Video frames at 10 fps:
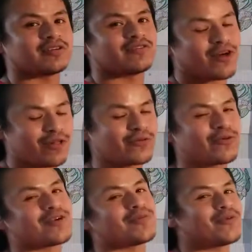follow rule
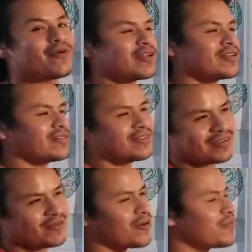number one,
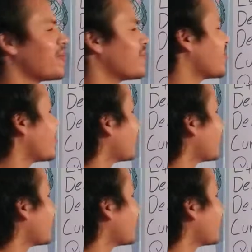Warren Buffett.